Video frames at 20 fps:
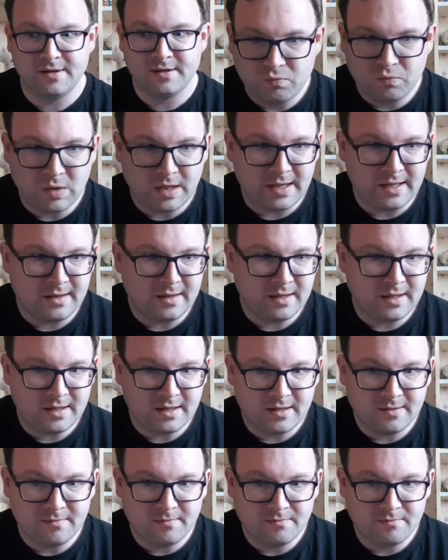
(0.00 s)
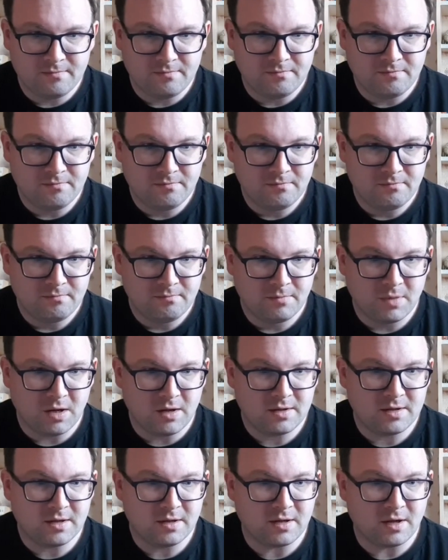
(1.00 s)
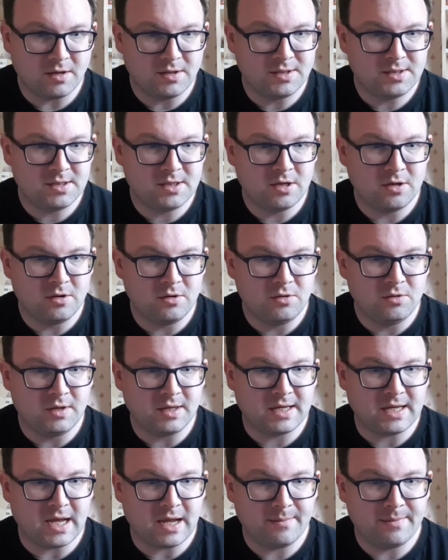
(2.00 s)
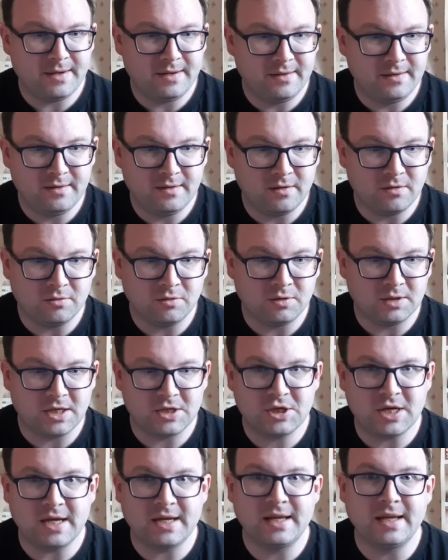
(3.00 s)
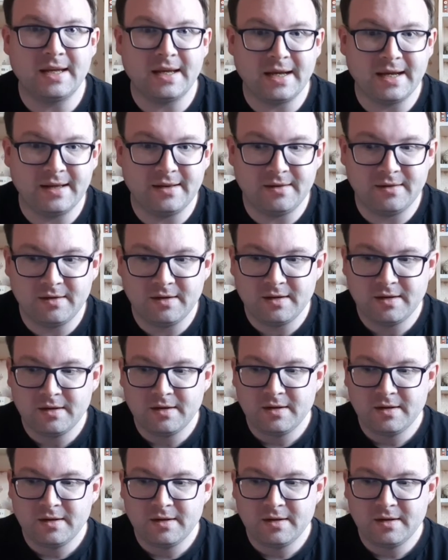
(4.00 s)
When Mark goes to the cabin or the shack again,